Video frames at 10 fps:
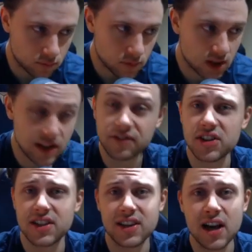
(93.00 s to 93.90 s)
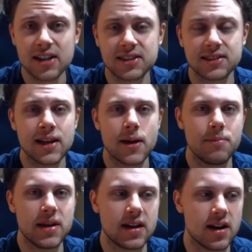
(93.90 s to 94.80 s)
left in the dust
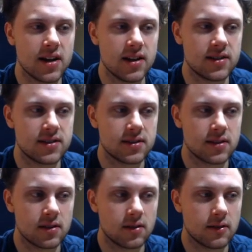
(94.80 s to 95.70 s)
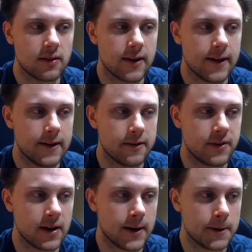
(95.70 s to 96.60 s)
because of
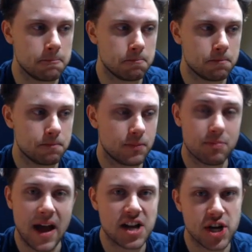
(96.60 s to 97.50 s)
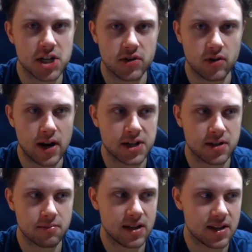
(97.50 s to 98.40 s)
bad change of
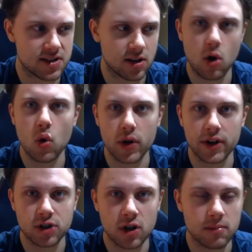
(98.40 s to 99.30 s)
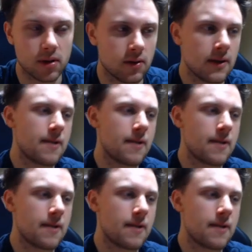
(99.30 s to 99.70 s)
direction because they're holding turbo.